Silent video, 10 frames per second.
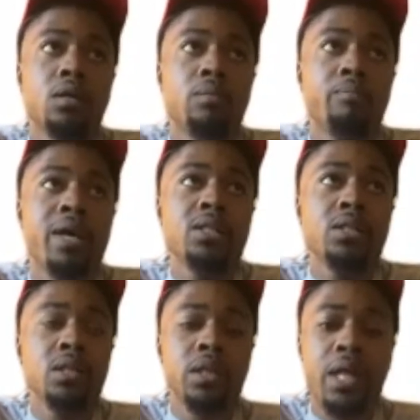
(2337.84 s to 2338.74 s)

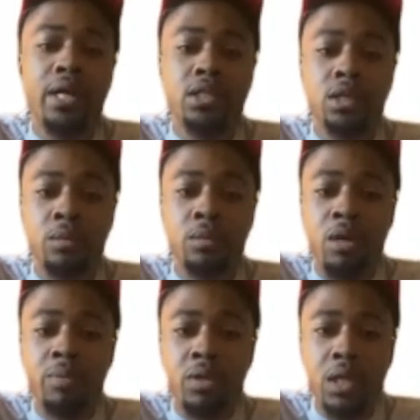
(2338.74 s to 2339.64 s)
basically like to
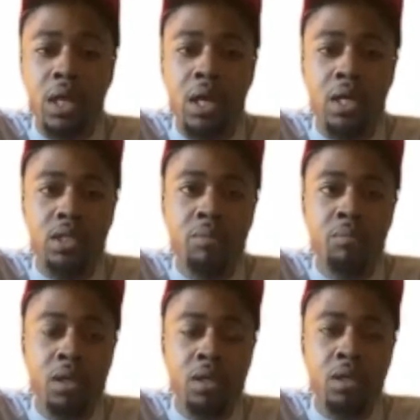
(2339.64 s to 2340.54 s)
compartmentalize, it
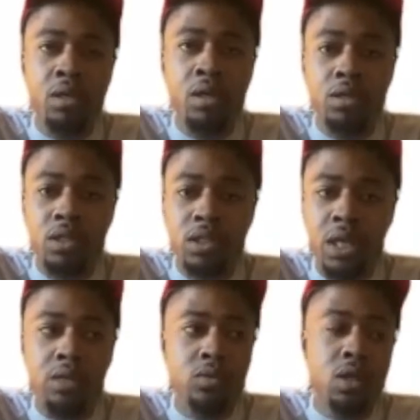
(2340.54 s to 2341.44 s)
means just
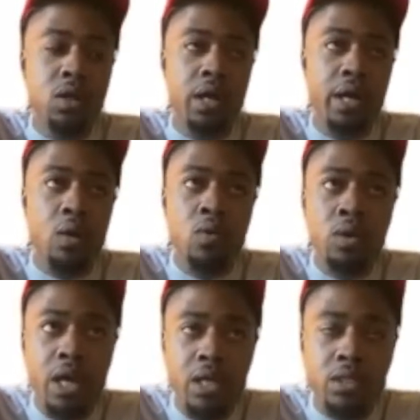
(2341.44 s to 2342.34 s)
like you said, all right, I want
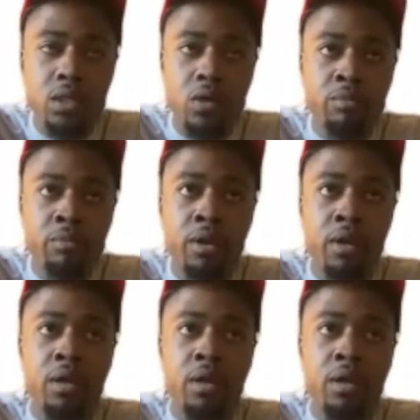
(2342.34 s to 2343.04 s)
to have this clothing brand.